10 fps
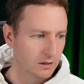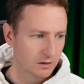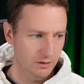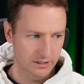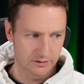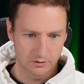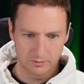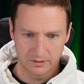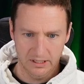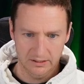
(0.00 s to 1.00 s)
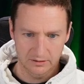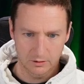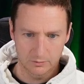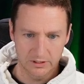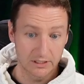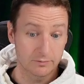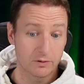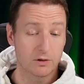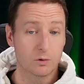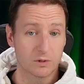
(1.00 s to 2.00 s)
All right, so that's all we need for
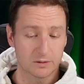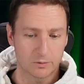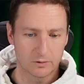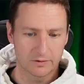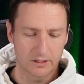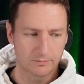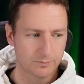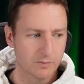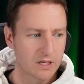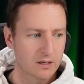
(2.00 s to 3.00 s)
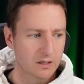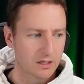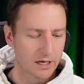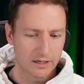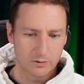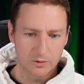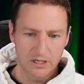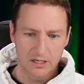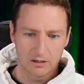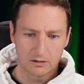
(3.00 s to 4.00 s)
the OS profile.
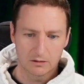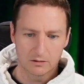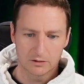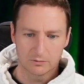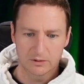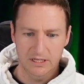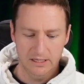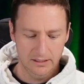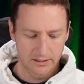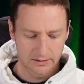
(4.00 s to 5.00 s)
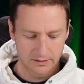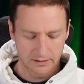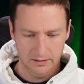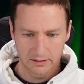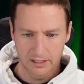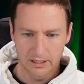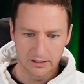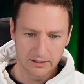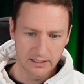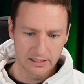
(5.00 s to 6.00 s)
We also need
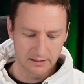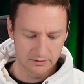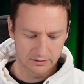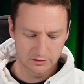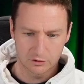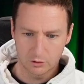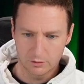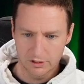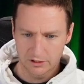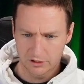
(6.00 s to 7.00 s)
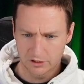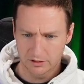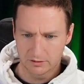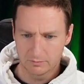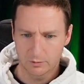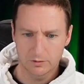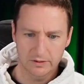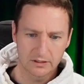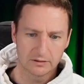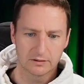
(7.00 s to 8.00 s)
the storage
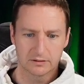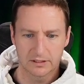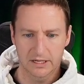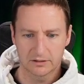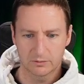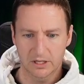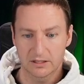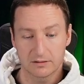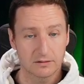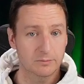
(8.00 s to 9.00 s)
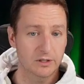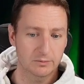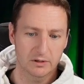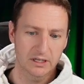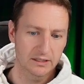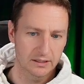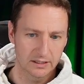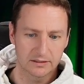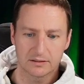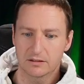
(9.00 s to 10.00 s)
profile. Yeah, so again, spacebar, get the
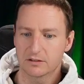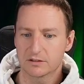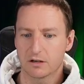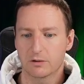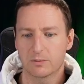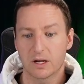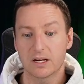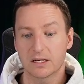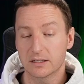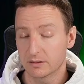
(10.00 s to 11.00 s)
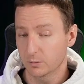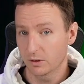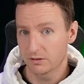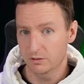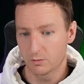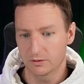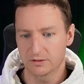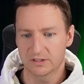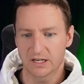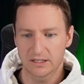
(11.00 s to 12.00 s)
list, start writing what you want to
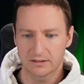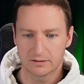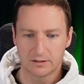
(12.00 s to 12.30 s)
select.